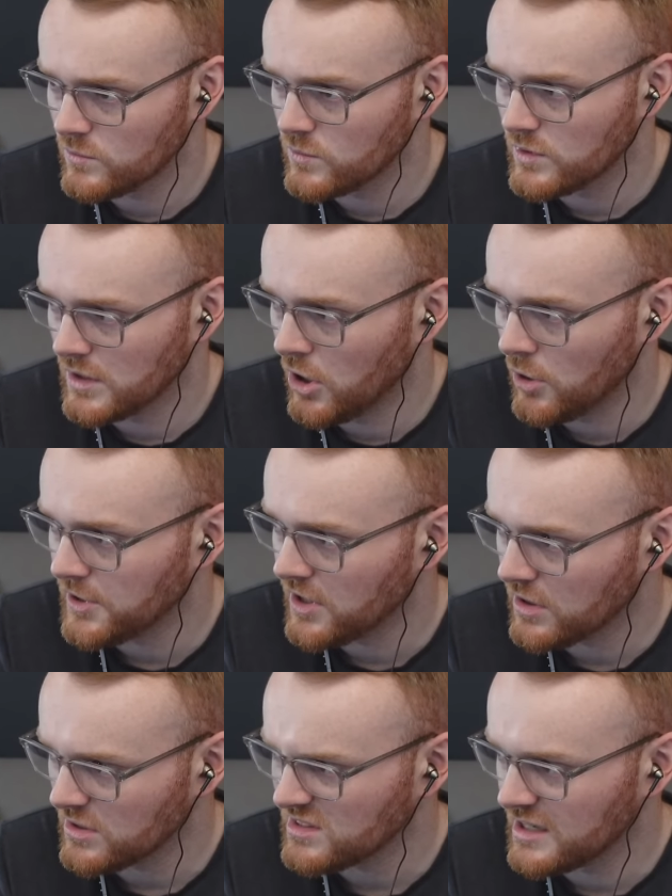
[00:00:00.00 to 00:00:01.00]
hope
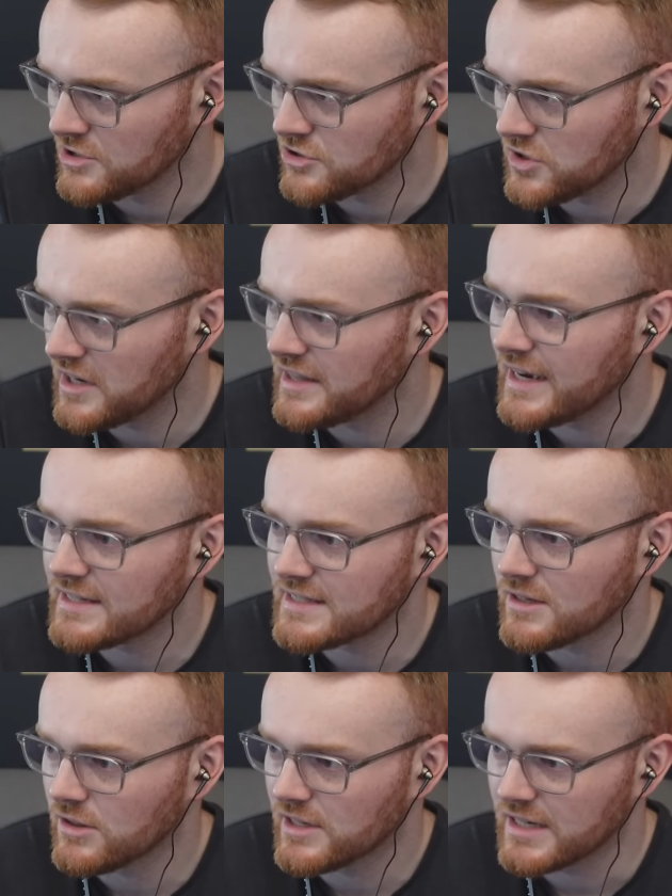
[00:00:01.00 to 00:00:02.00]
y'all enjoy that.
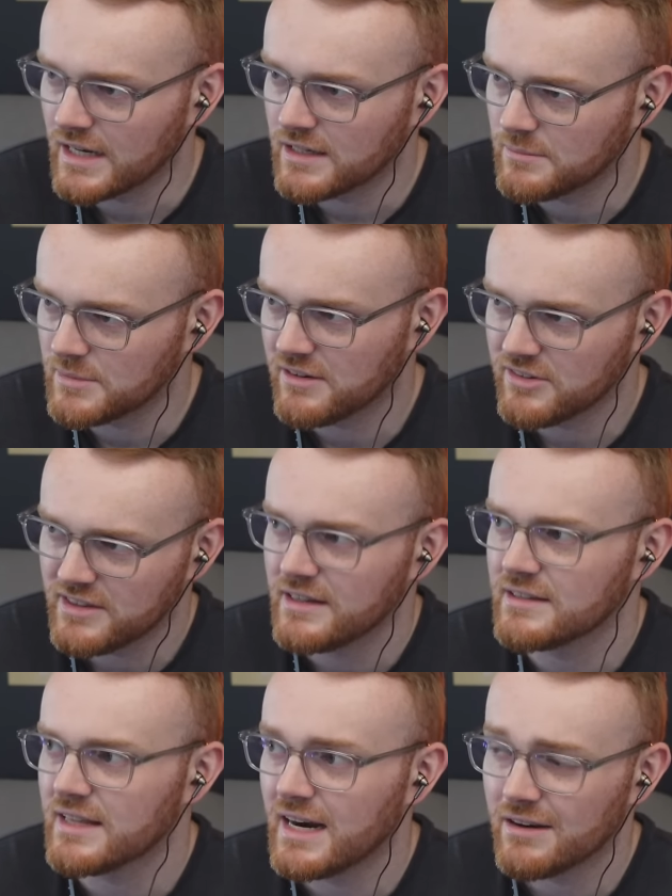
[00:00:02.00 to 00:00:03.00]
Take a look at them and everything
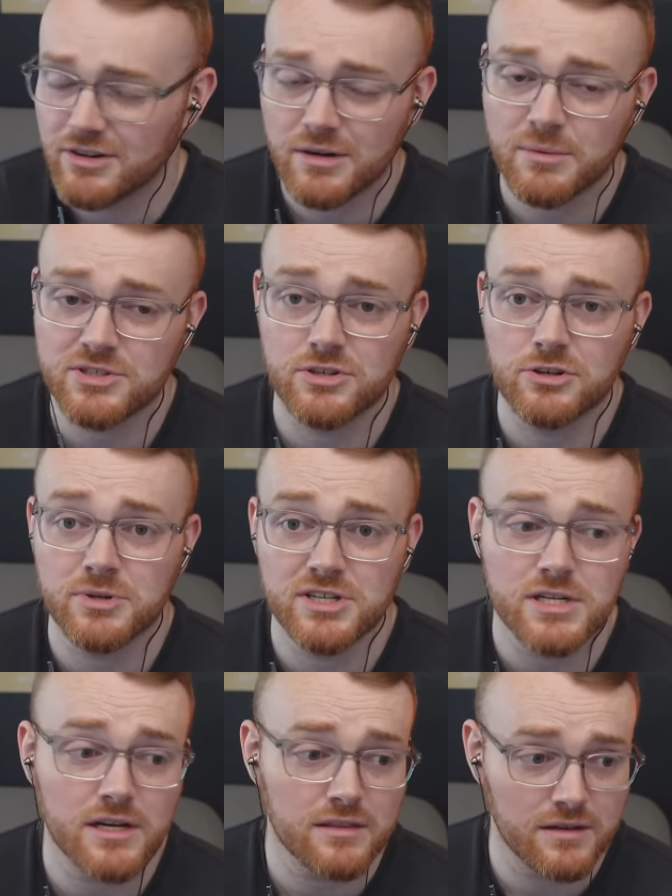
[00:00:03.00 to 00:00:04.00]
like that. I very much do
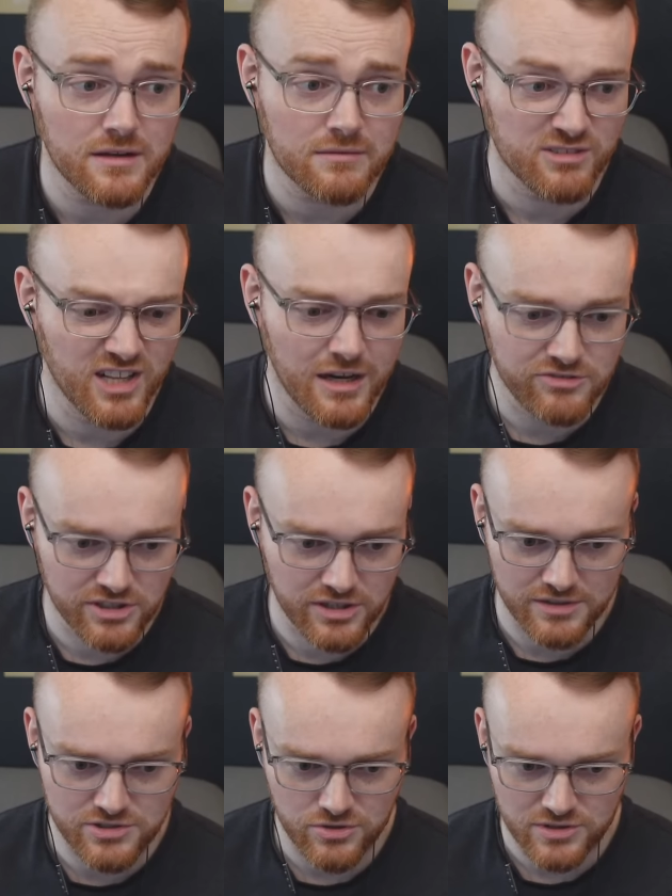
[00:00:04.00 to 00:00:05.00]
appreciate the love on all
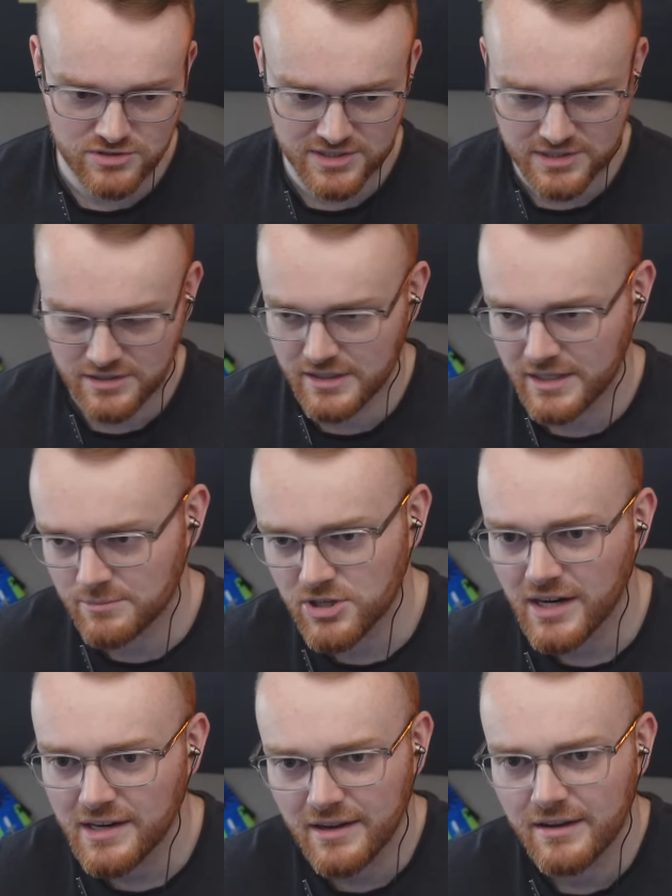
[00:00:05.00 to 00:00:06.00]
the shorts recently. I'm
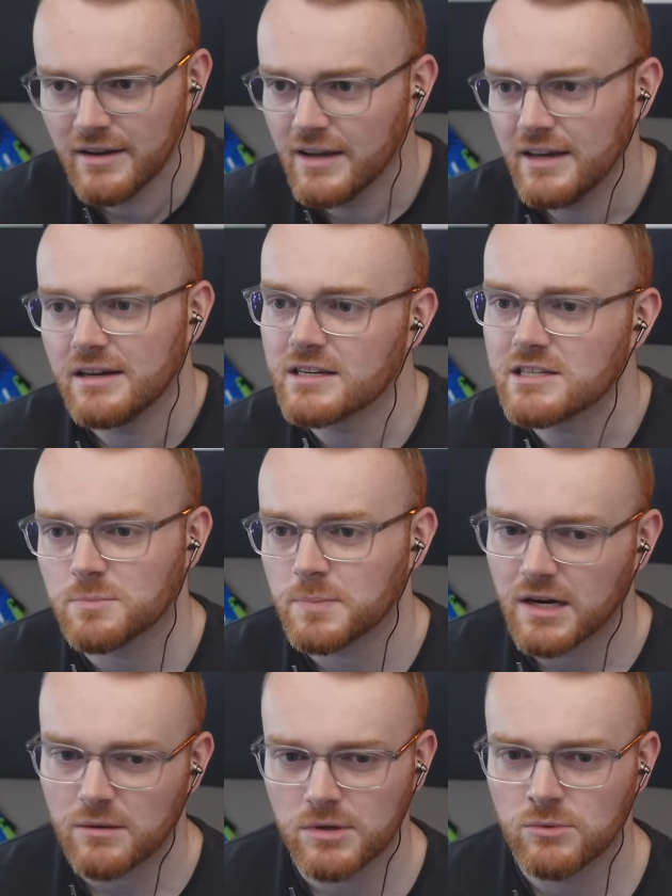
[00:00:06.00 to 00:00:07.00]
trying to
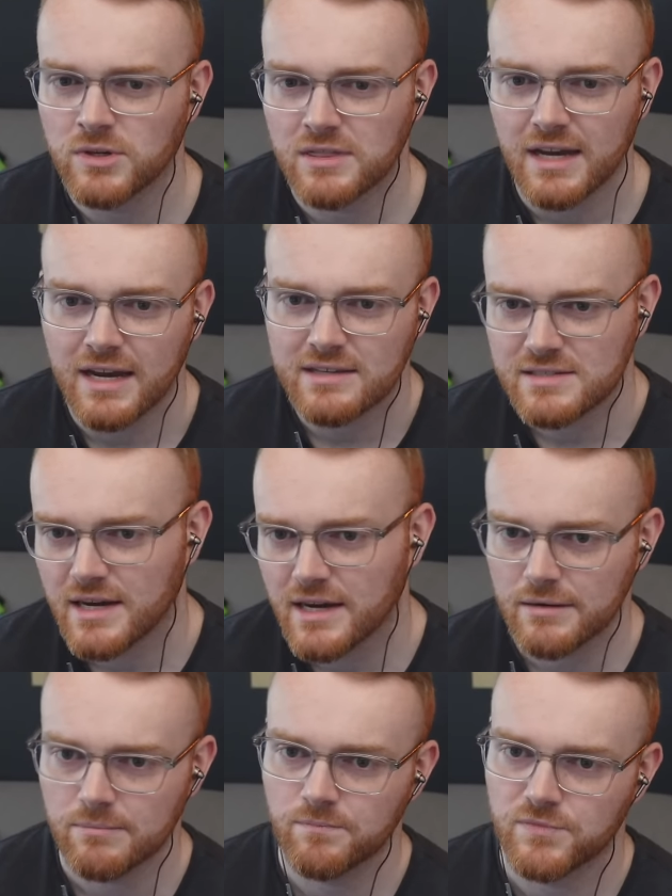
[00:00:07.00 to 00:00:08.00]
experiment with that
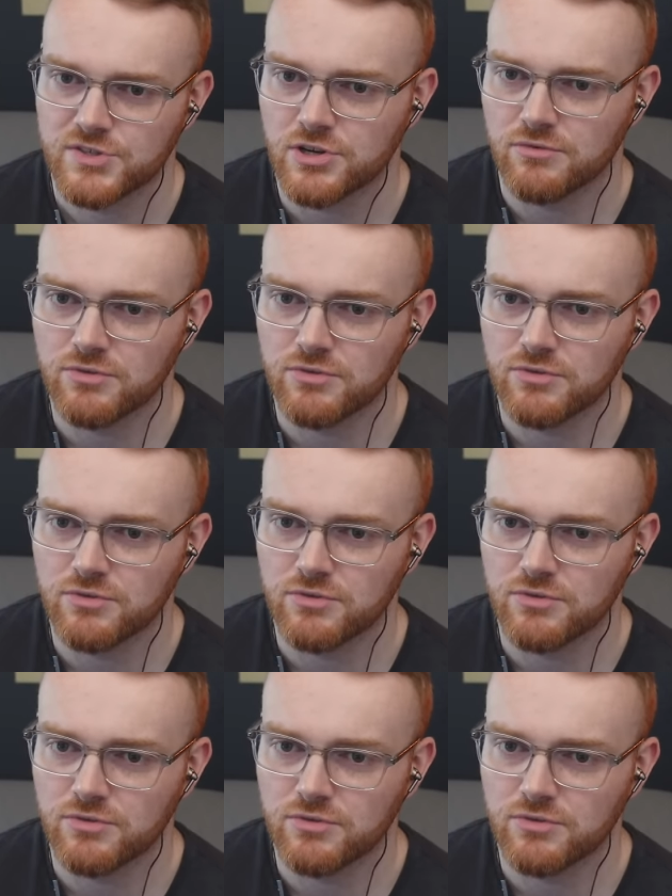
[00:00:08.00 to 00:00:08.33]
side. So if you